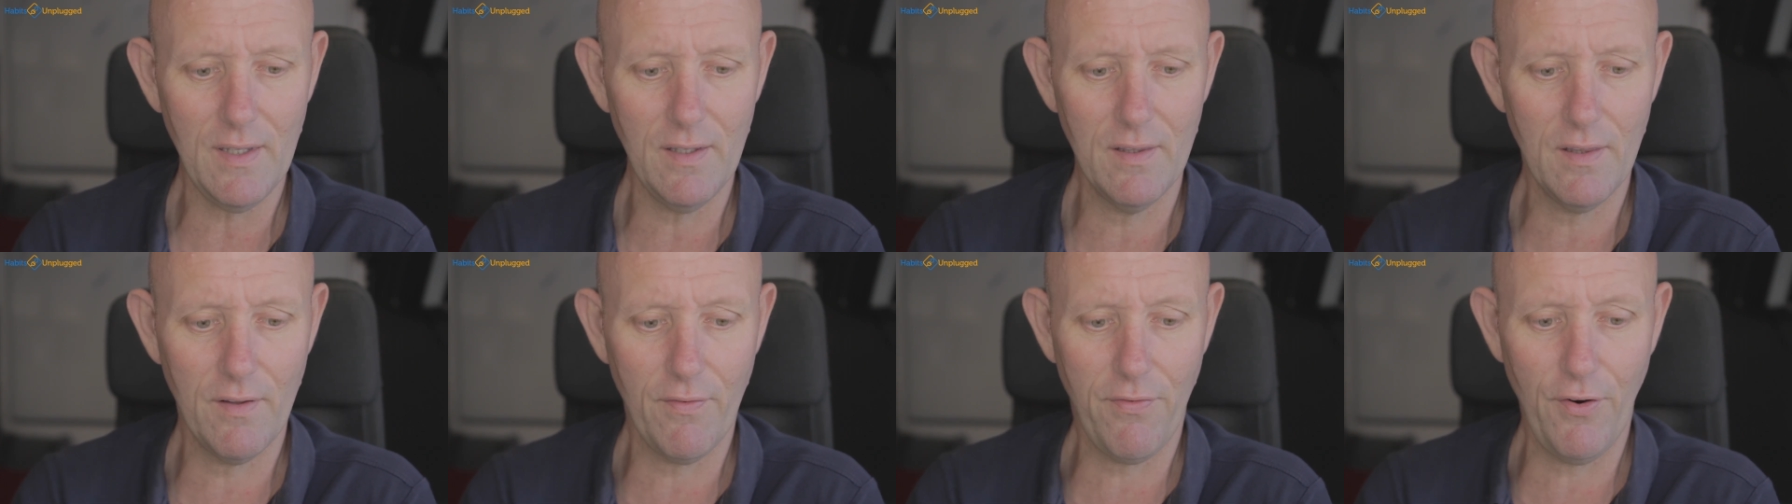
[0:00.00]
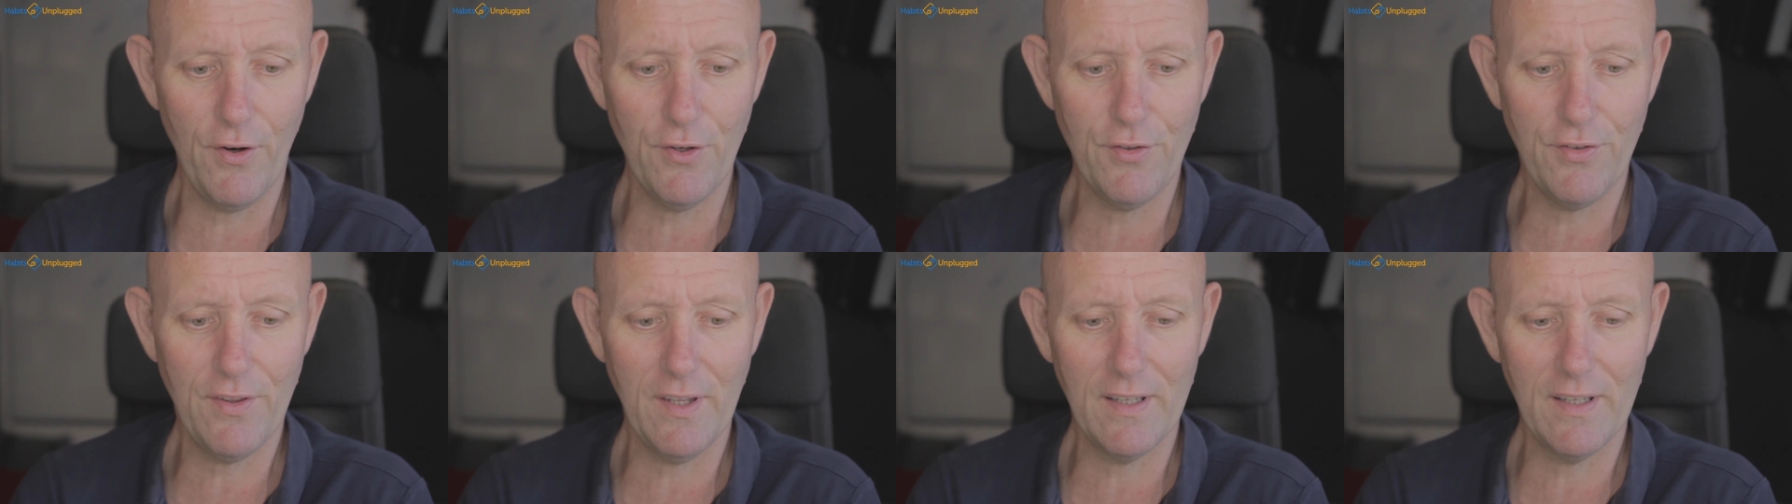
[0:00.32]
the
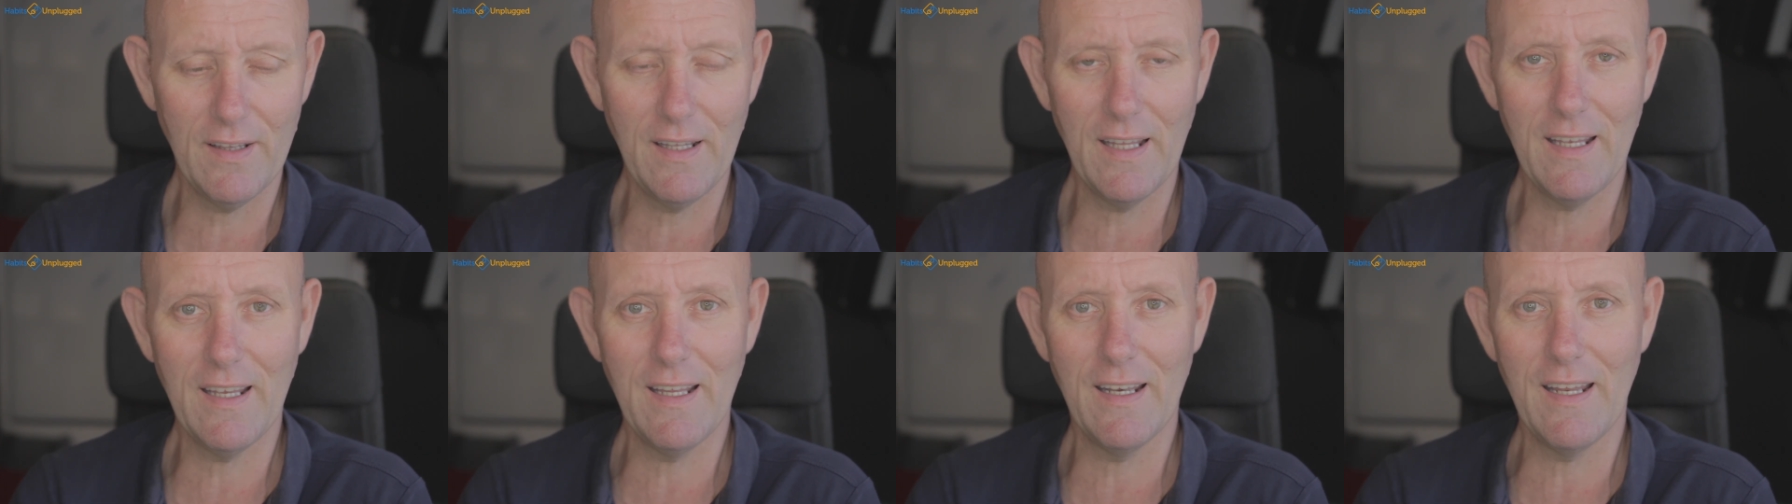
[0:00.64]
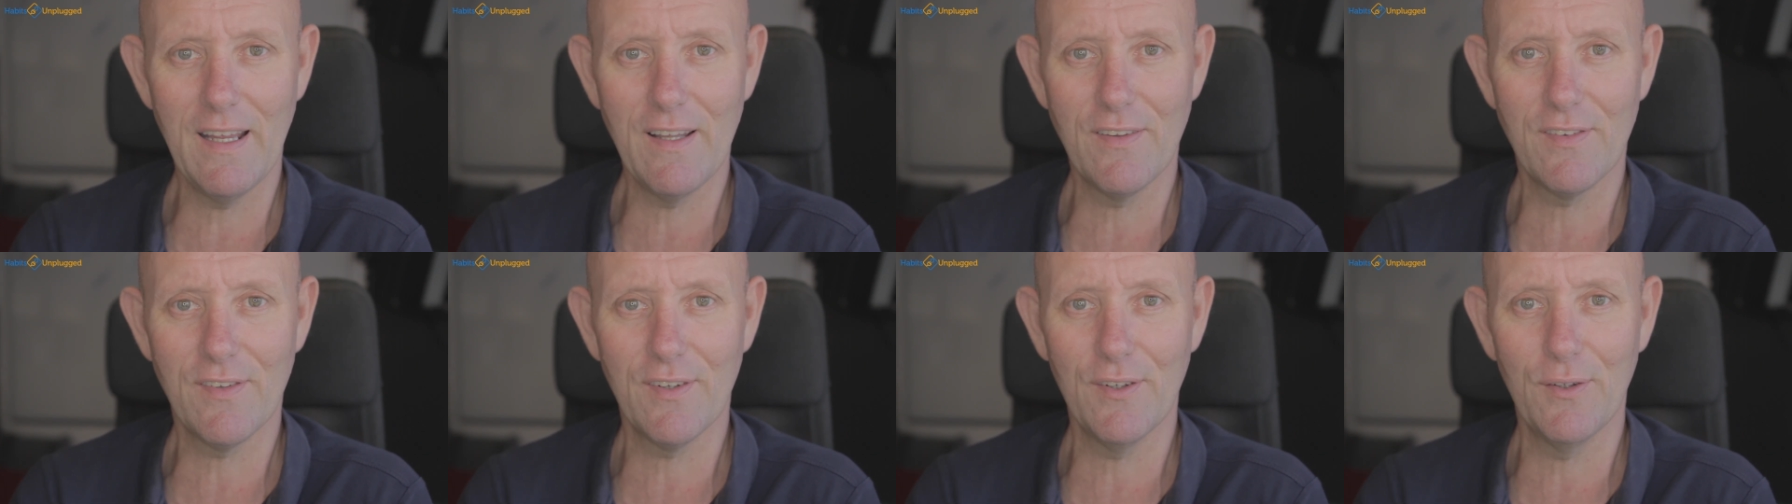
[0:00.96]
first thing that you
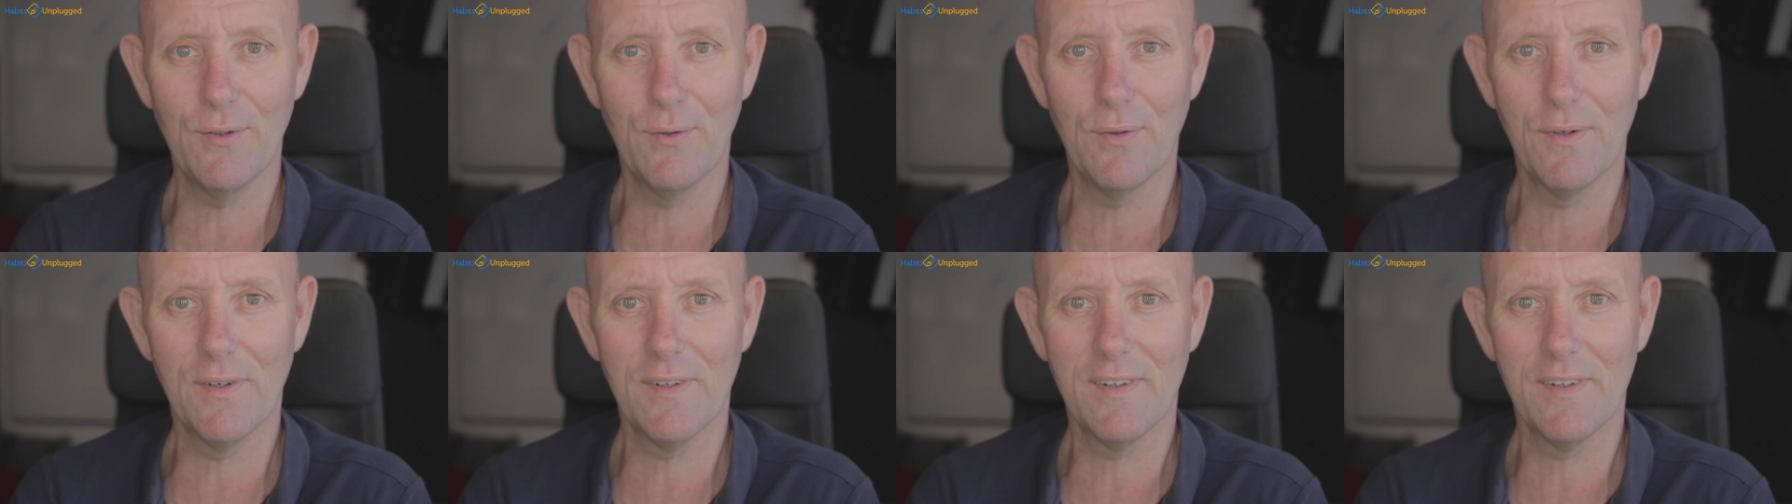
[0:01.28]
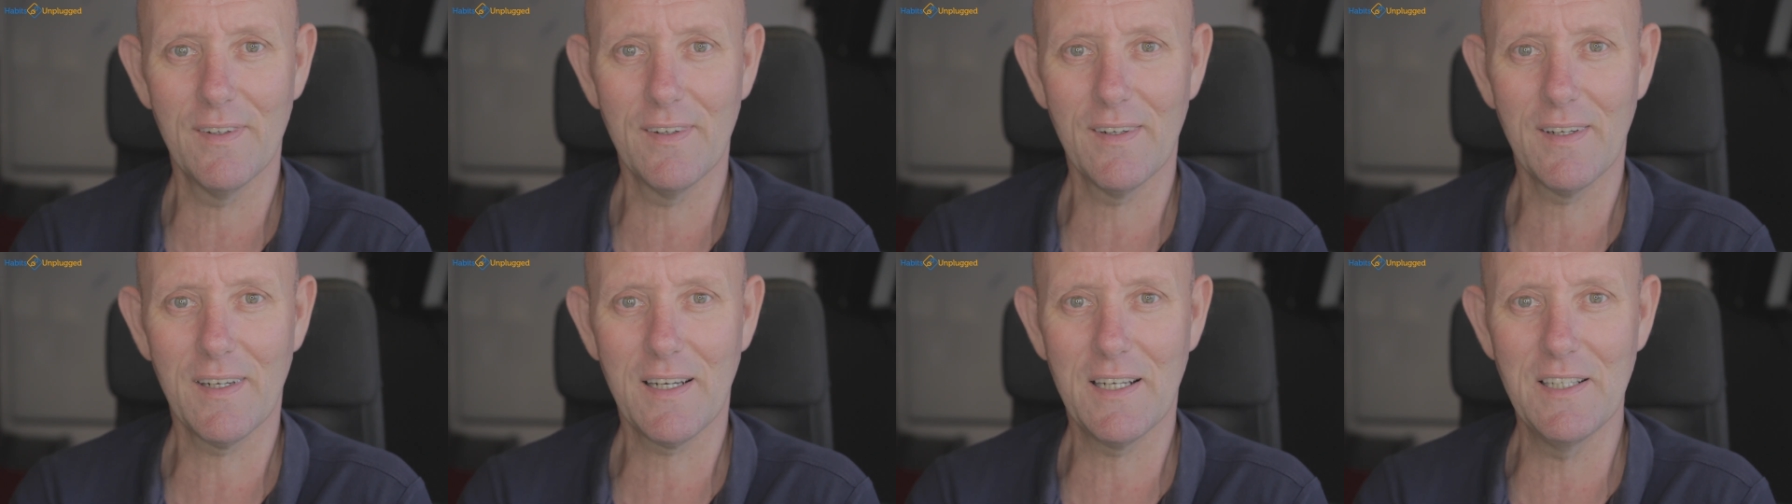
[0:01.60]
need to
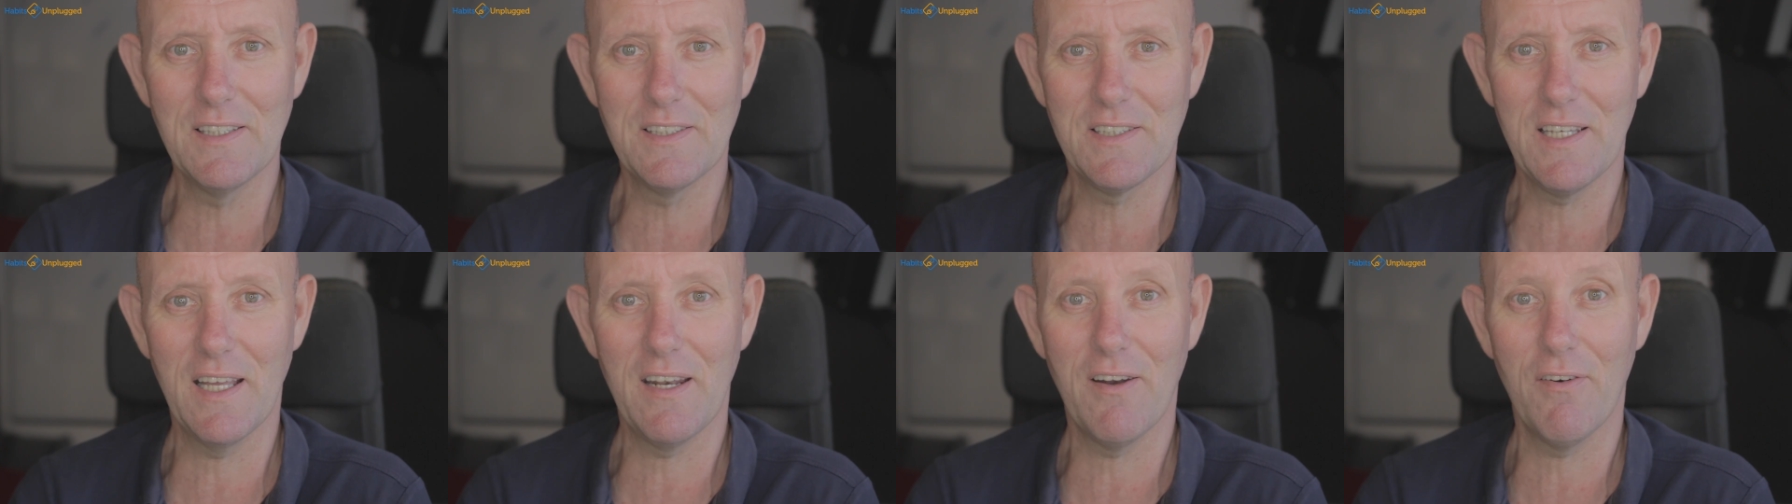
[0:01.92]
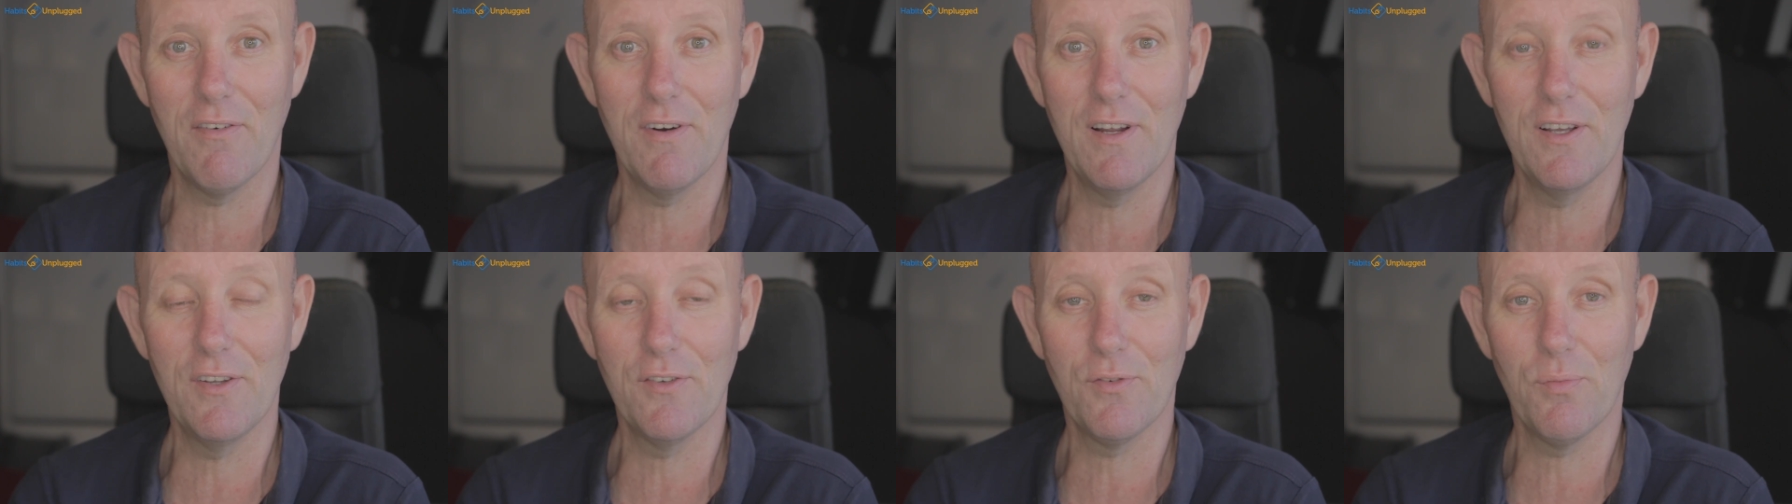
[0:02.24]

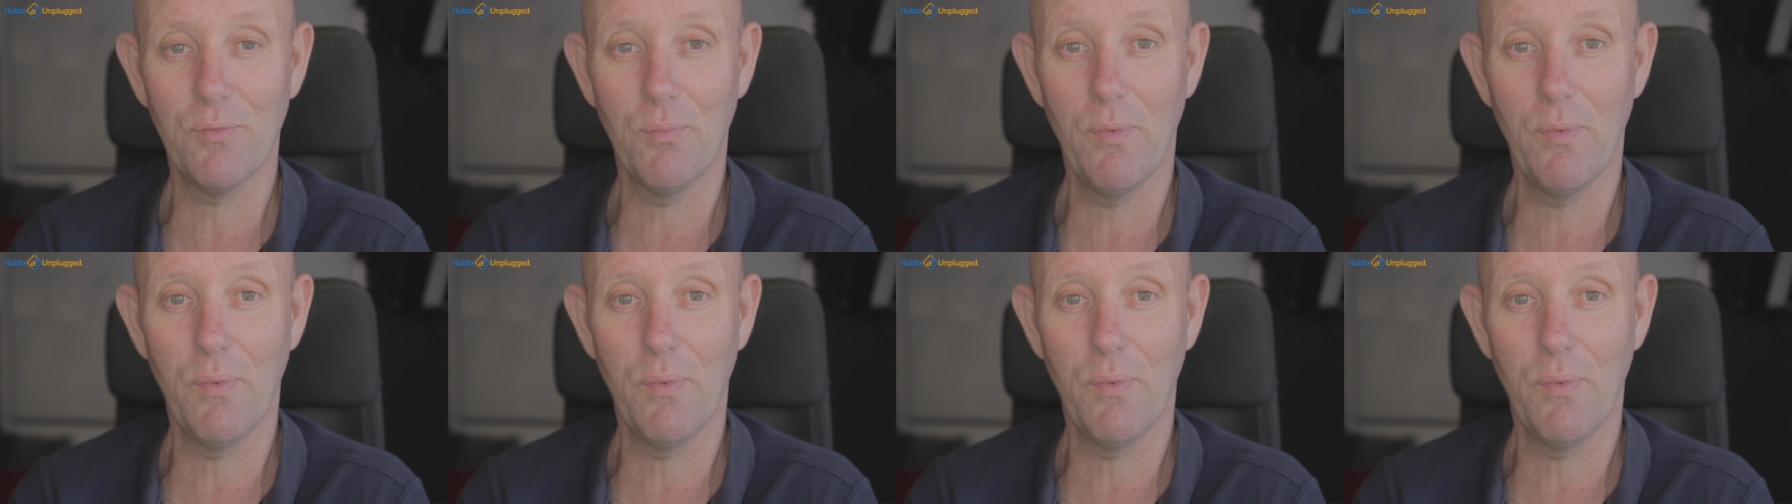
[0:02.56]
consider is